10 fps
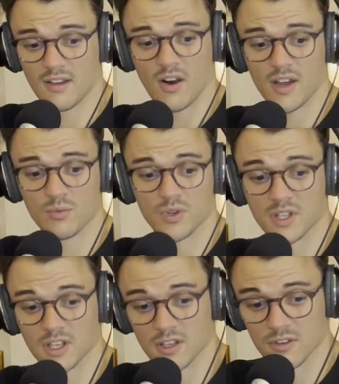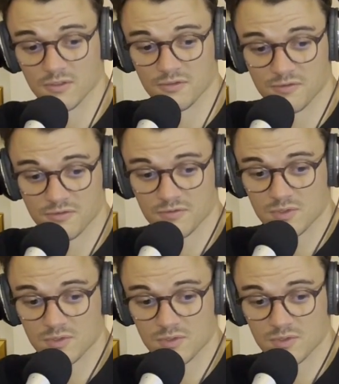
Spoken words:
would give